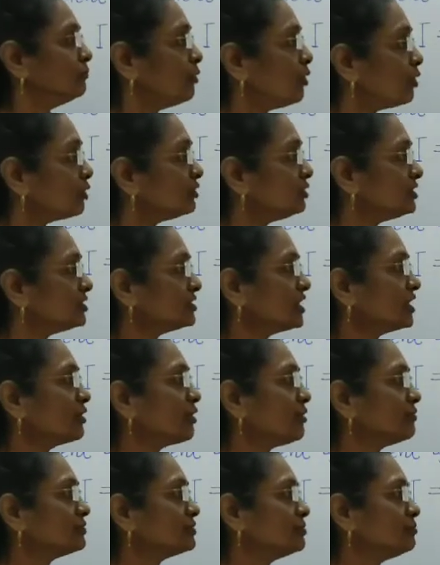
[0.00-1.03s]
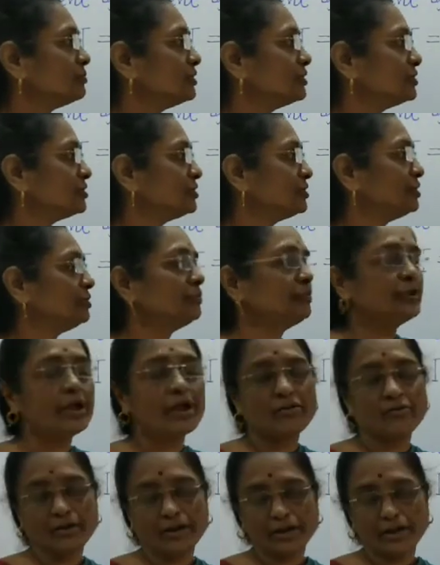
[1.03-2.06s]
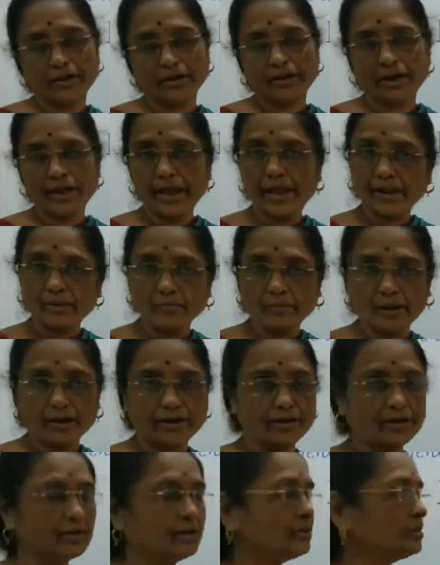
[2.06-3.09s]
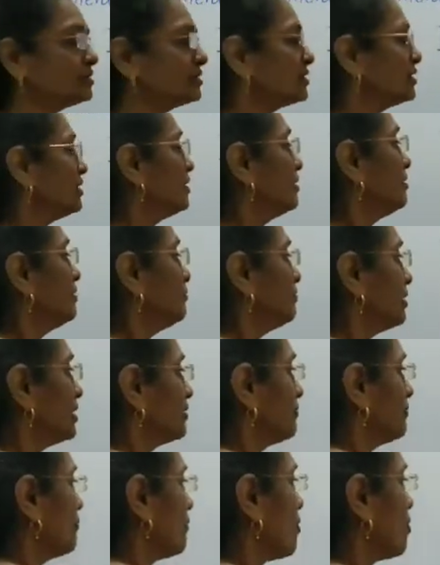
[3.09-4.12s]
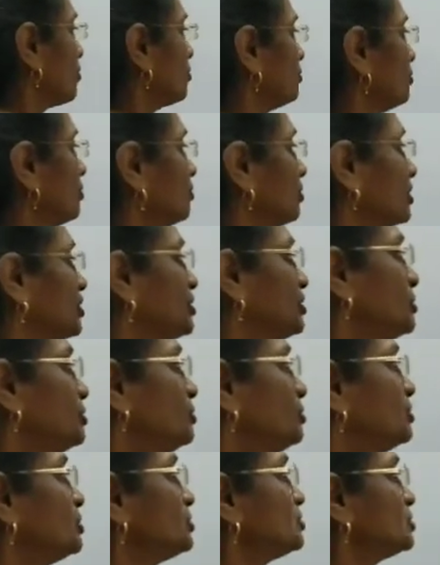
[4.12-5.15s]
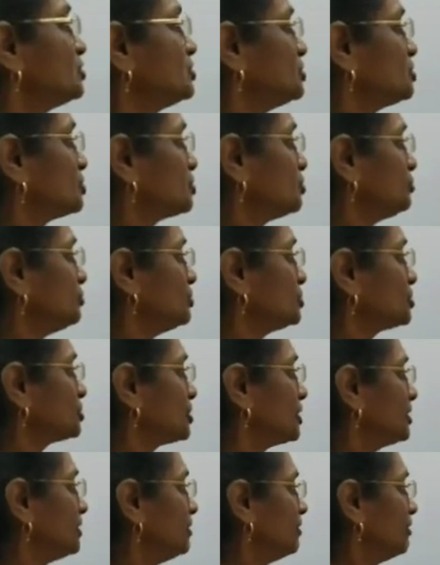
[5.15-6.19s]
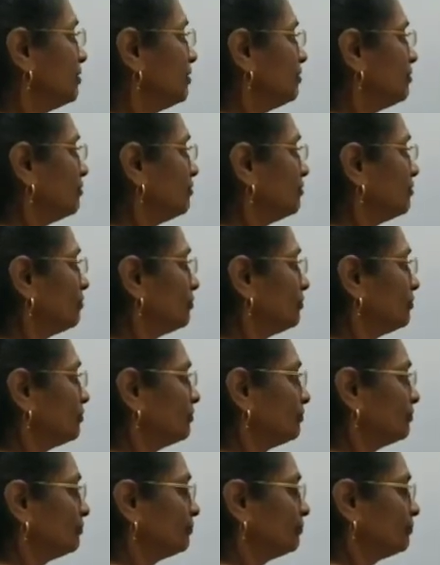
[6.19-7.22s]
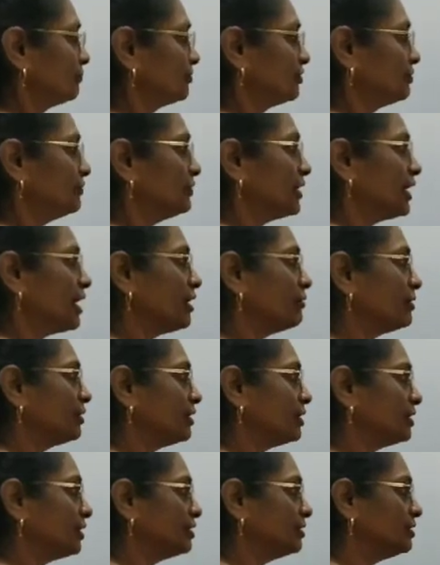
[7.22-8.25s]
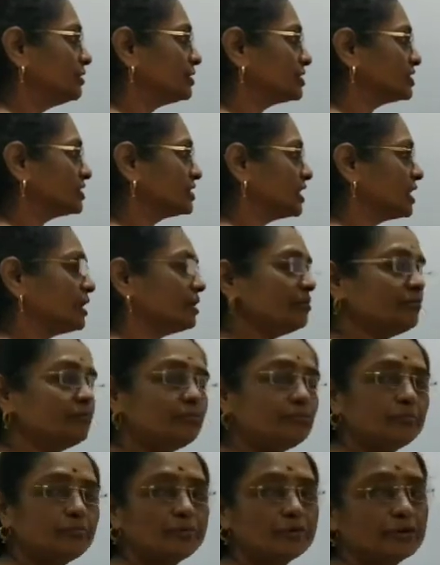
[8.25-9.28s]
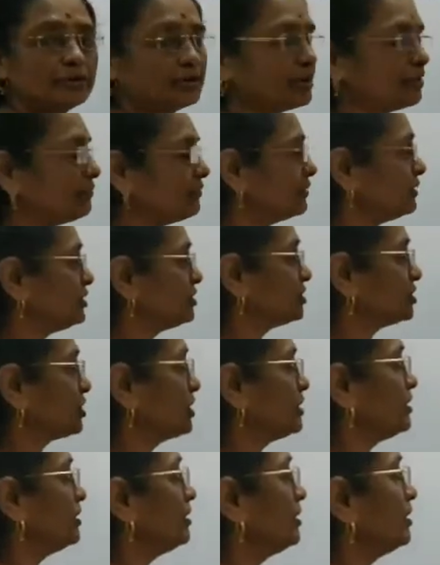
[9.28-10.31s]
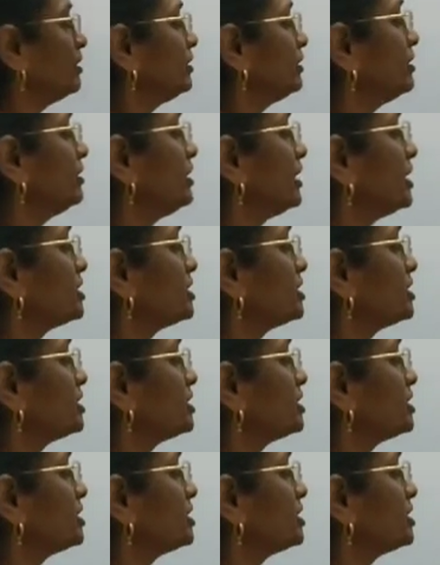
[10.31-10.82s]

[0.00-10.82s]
For the sake of simplicity, we have taken n particles, but for the continuous distribution, we have written the same definition in